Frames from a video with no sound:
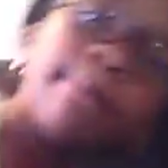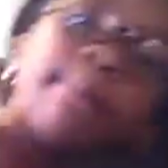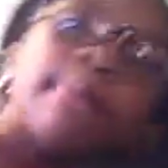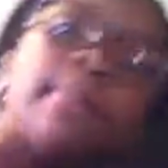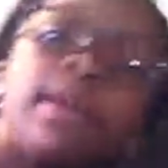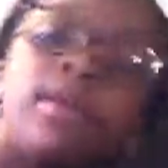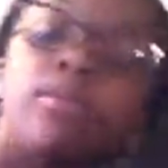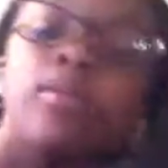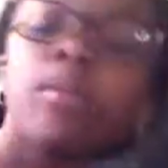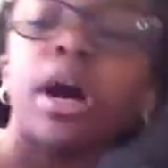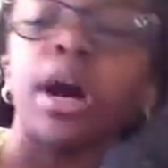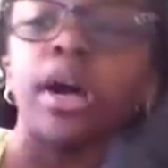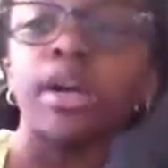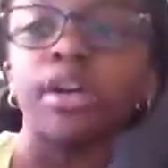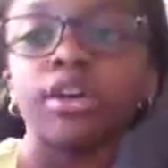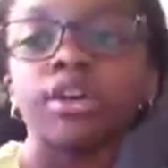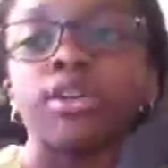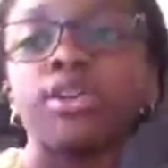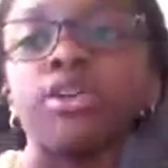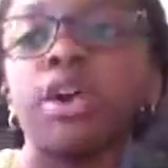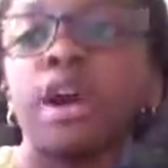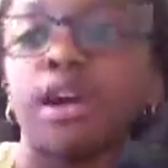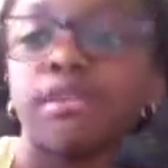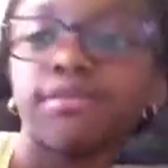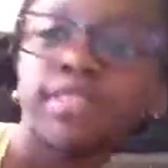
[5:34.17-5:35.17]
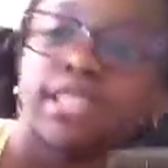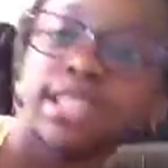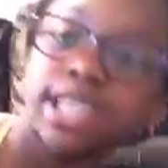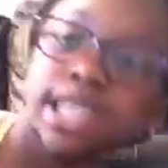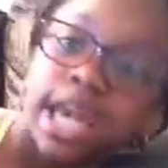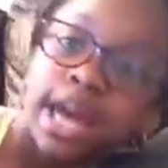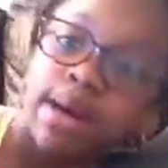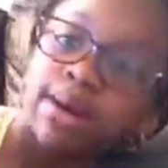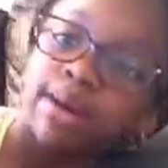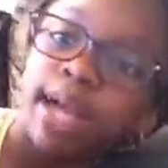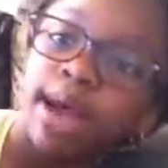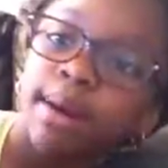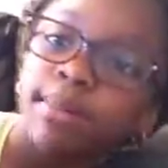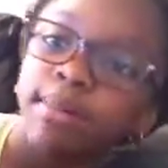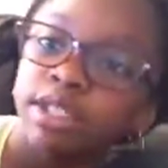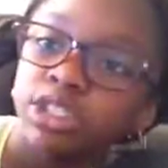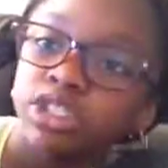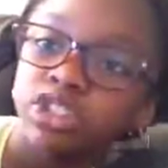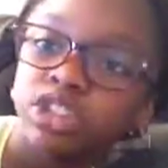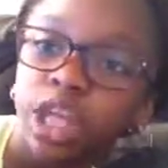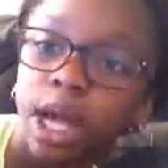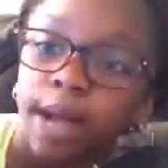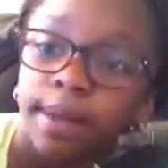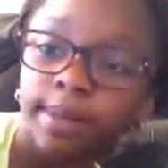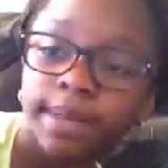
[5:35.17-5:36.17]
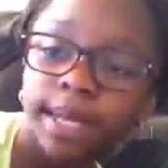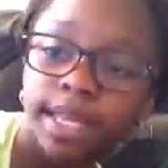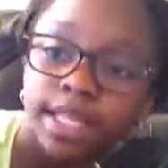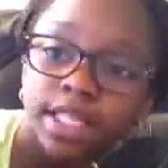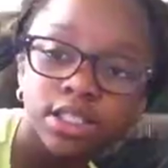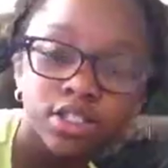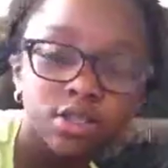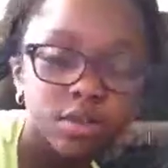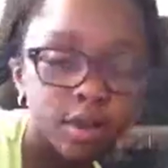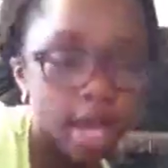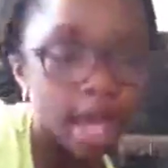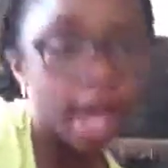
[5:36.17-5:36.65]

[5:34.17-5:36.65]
how much Shopkins you